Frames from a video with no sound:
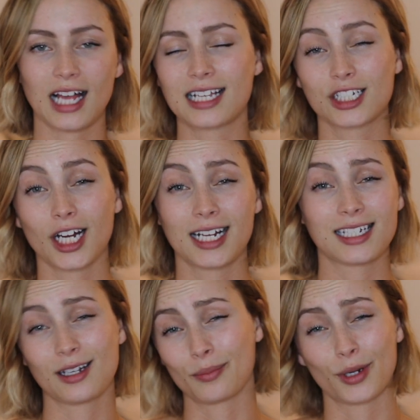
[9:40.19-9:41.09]
Last year I
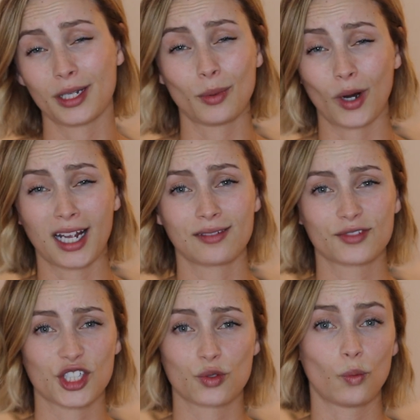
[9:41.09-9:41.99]
did a pretty boring,
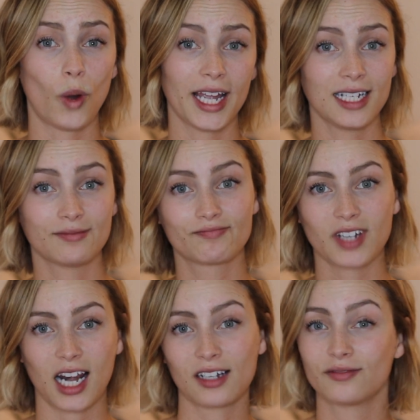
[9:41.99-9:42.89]
just white
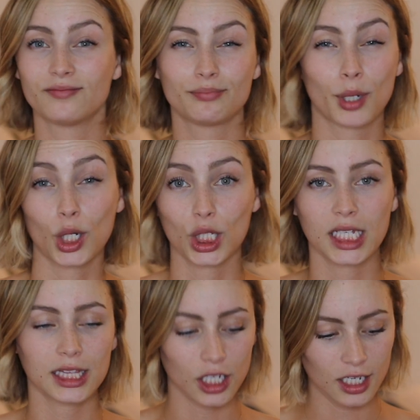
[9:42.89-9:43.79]
kind of
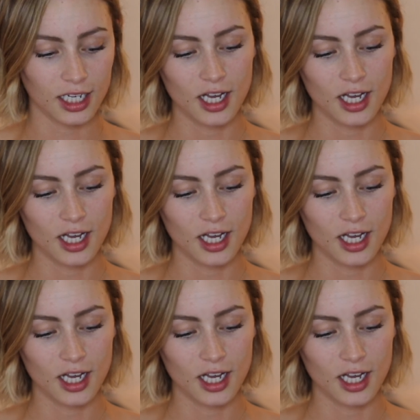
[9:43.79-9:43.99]
pearly look,